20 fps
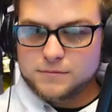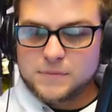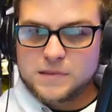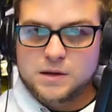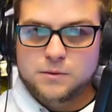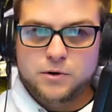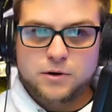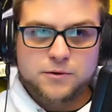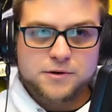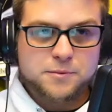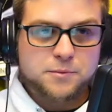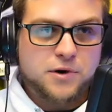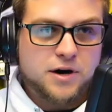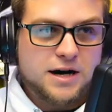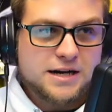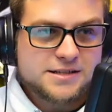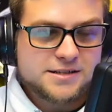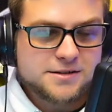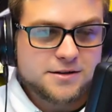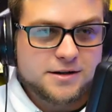But with
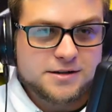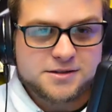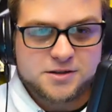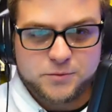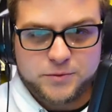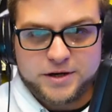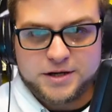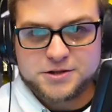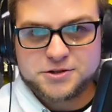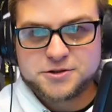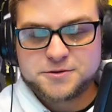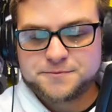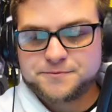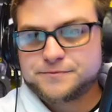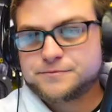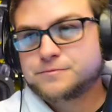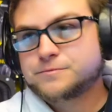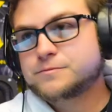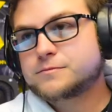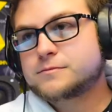Boss, not so much.
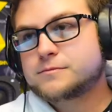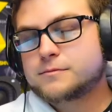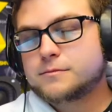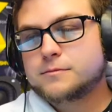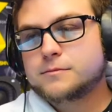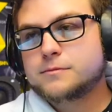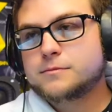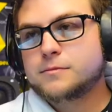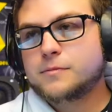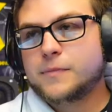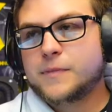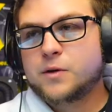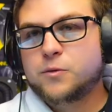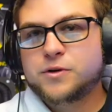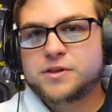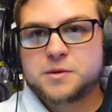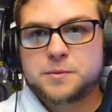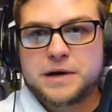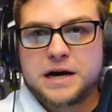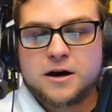
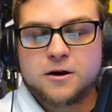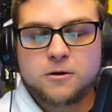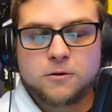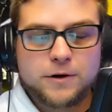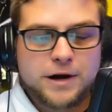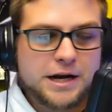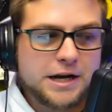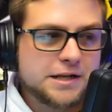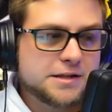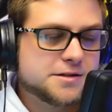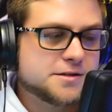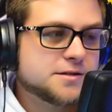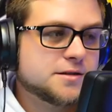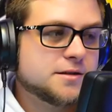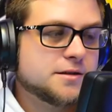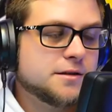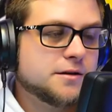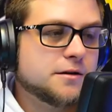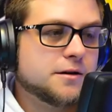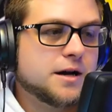With the power ratings,
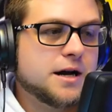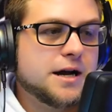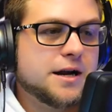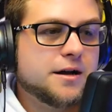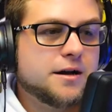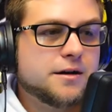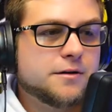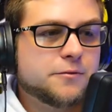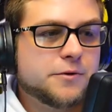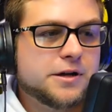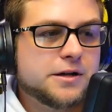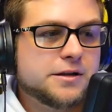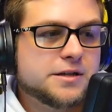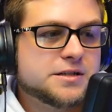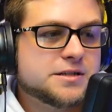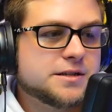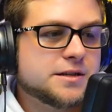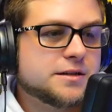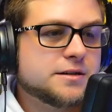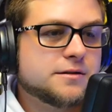they're kind of
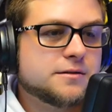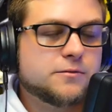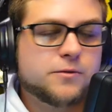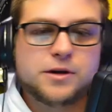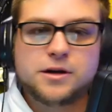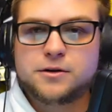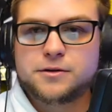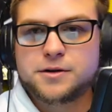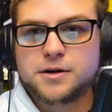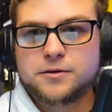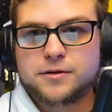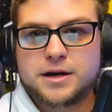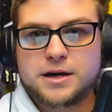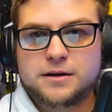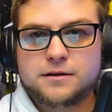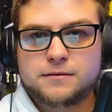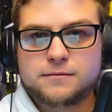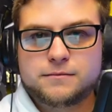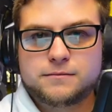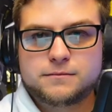unrealistic. We all know that.
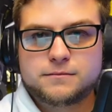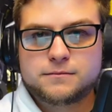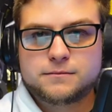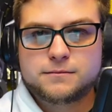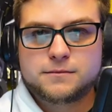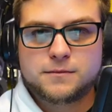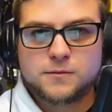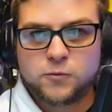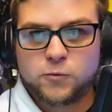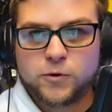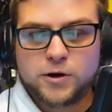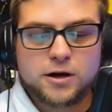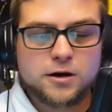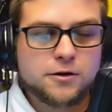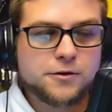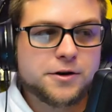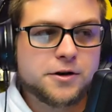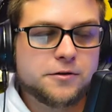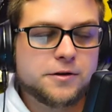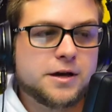We
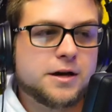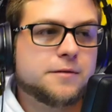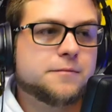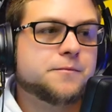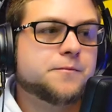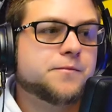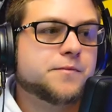all know that.